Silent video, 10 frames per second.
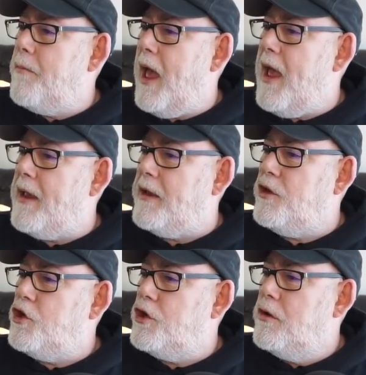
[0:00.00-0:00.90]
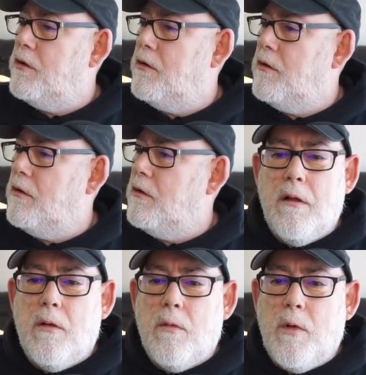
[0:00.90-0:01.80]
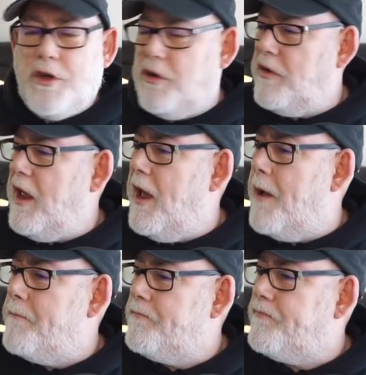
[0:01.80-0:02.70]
page, which is here.